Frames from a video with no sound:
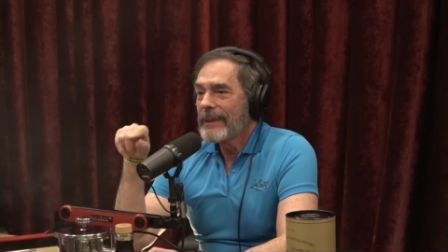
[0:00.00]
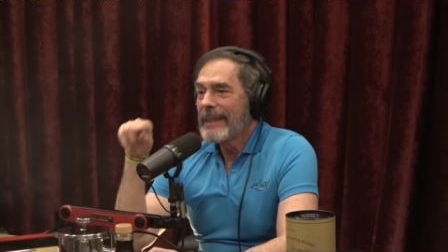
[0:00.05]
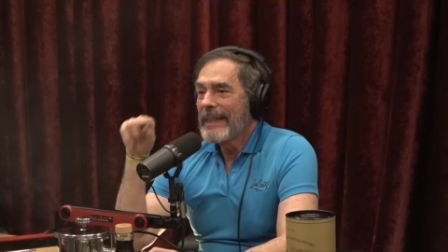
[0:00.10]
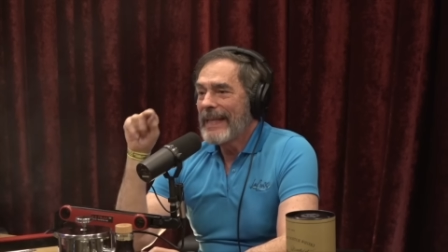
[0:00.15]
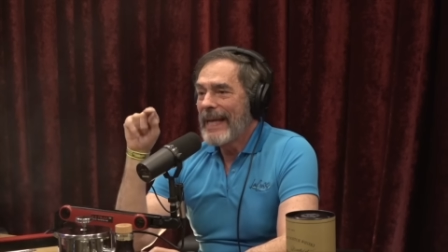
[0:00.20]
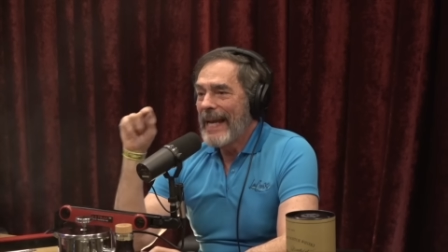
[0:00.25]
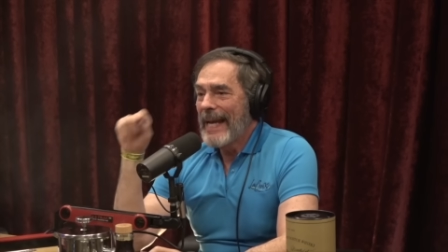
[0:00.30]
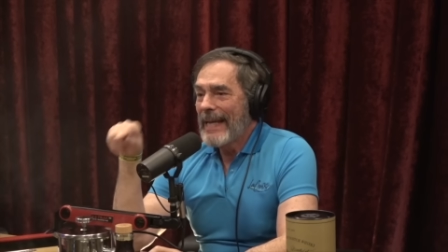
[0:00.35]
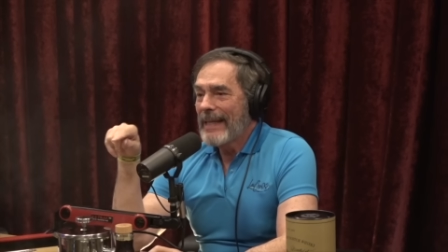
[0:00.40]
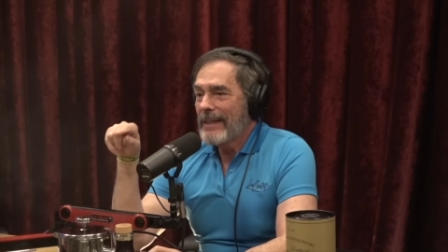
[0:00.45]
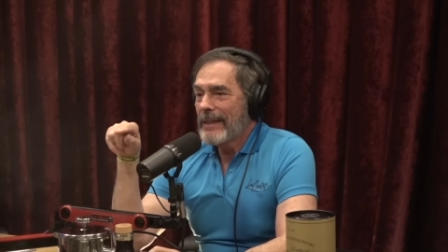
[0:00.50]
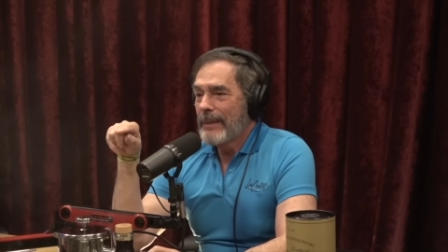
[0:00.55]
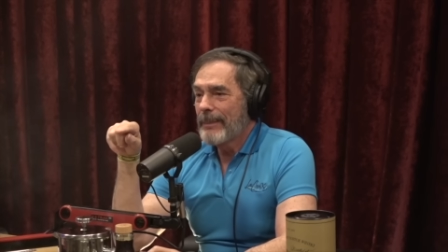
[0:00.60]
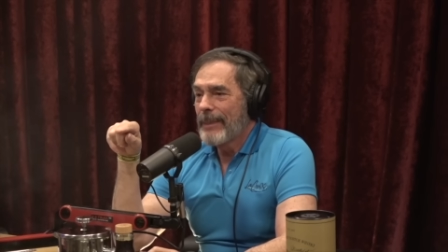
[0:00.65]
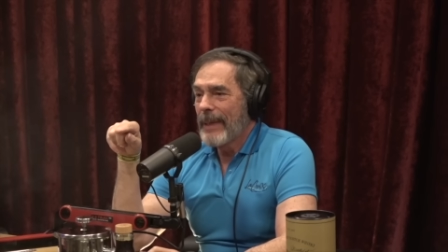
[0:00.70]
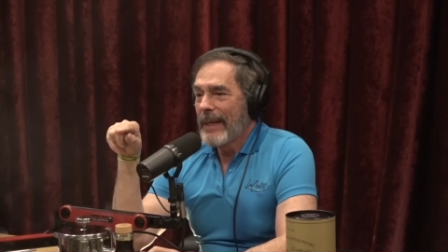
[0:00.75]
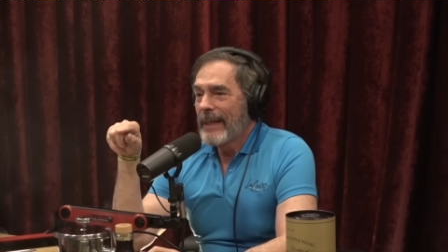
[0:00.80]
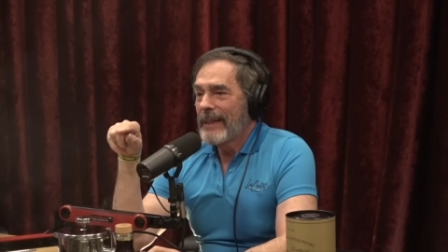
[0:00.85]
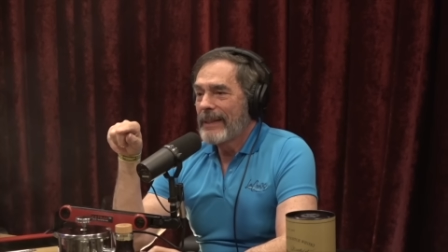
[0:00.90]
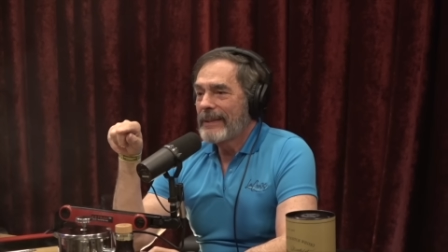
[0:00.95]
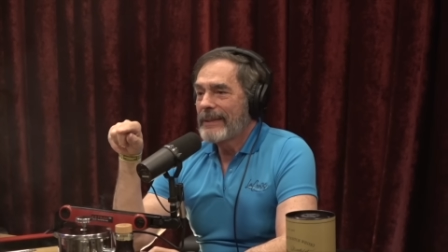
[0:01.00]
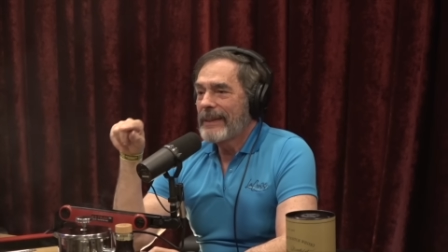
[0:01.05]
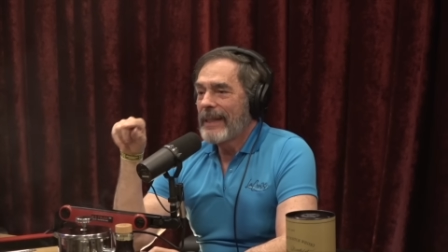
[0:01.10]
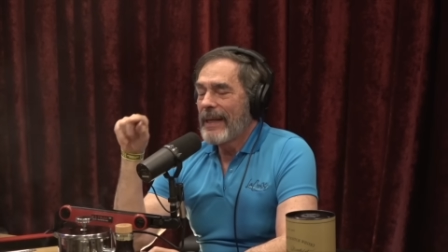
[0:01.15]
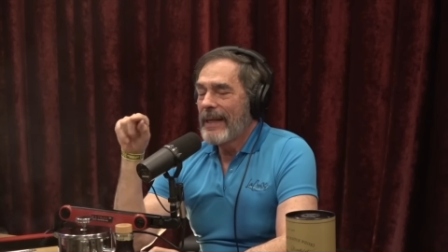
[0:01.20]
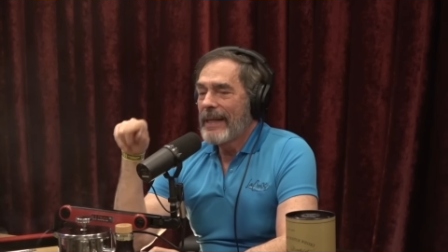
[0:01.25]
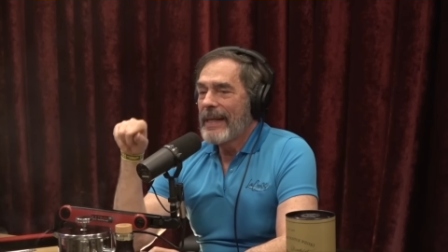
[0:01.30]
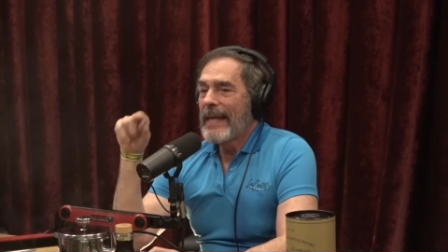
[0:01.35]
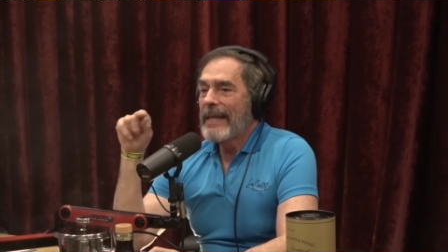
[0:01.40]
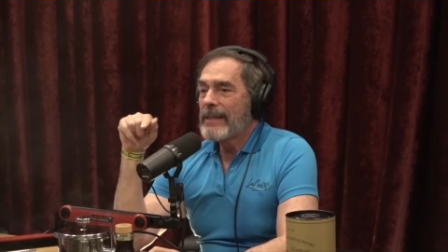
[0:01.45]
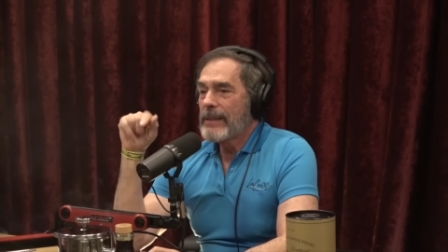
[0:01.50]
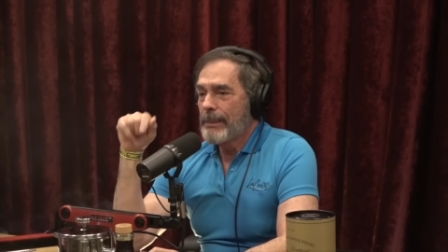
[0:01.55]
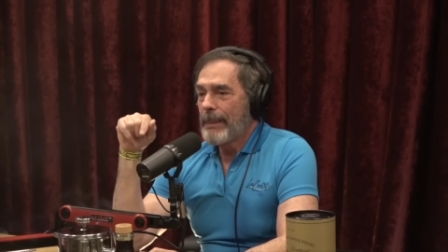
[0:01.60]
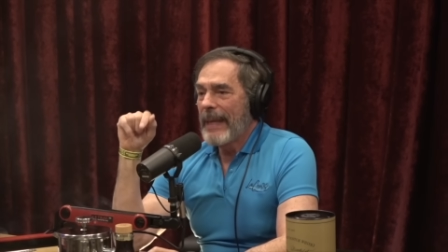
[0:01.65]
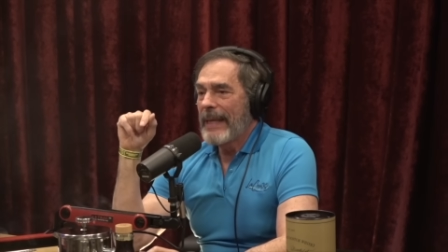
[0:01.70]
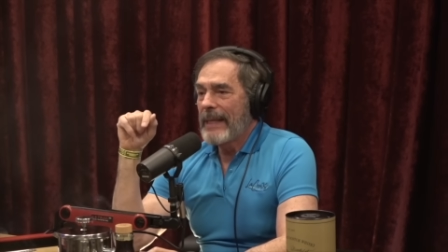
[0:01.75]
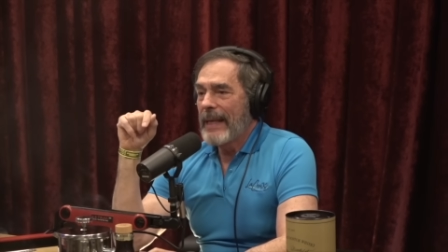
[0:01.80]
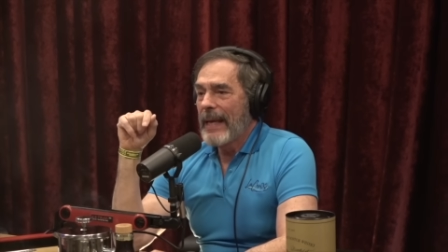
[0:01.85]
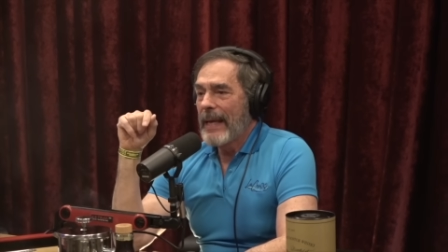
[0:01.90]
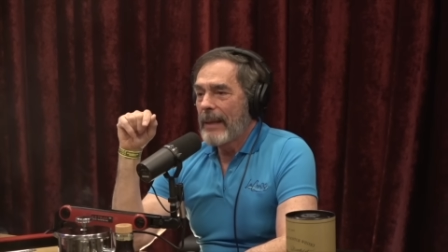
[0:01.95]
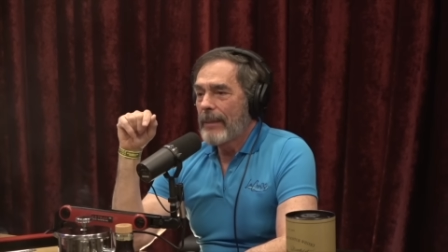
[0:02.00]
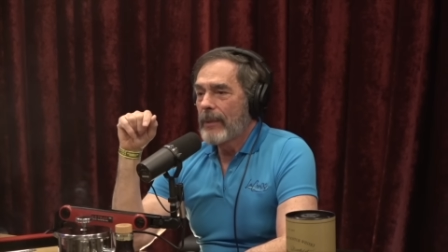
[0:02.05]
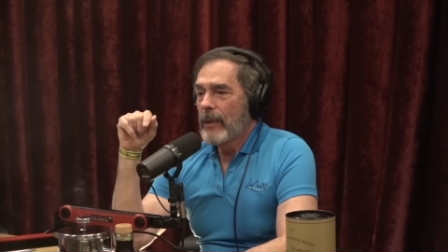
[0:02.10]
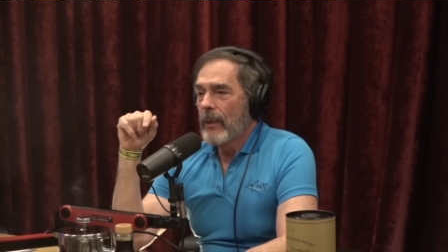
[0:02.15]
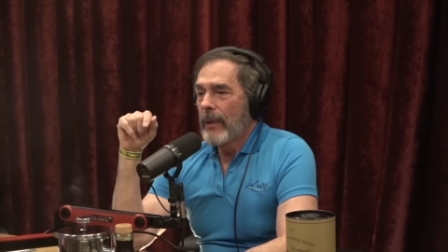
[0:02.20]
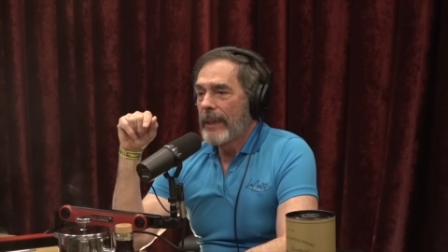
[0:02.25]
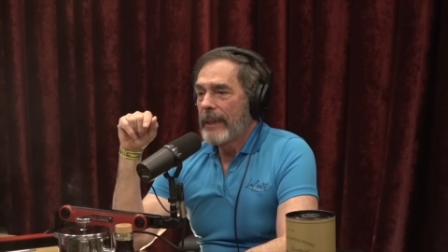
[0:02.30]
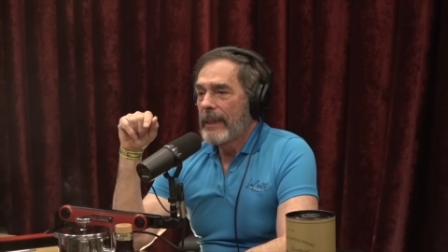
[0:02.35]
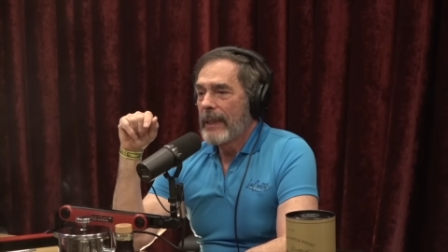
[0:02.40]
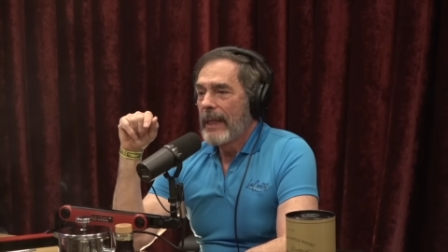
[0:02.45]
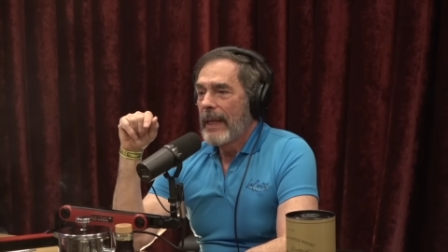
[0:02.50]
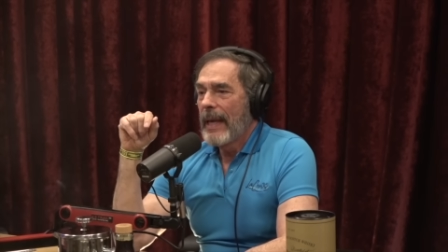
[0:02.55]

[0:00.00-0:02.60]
the antibodies against beta amyloid.